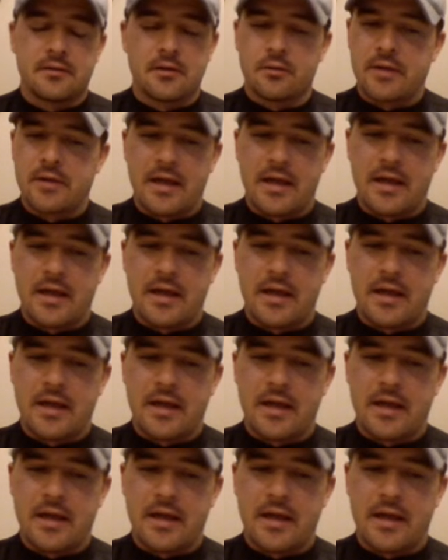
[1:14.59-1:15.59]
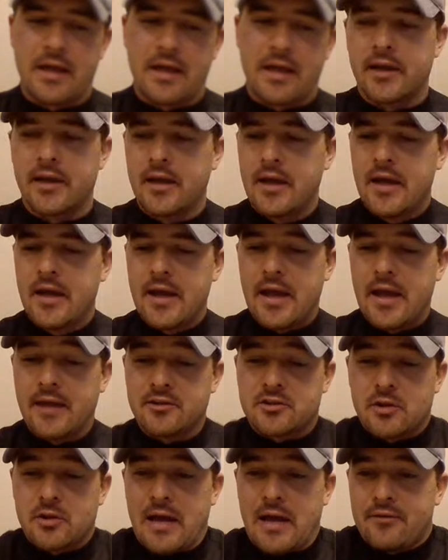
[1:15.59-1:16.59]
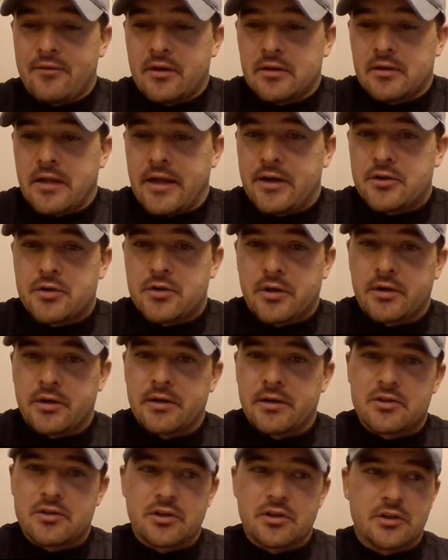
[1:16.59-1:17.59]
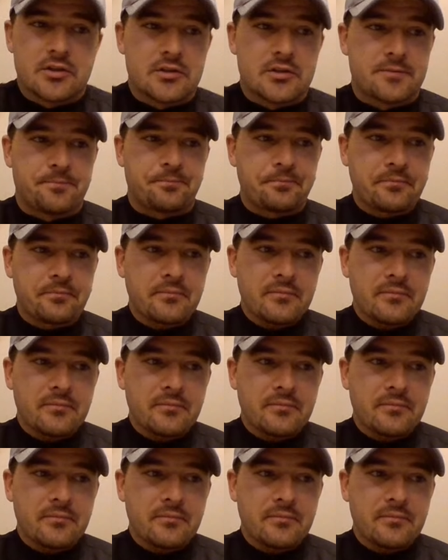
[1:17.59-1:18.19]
No doubt about it, it's the hardest thing. And so having a lighter trigger, it just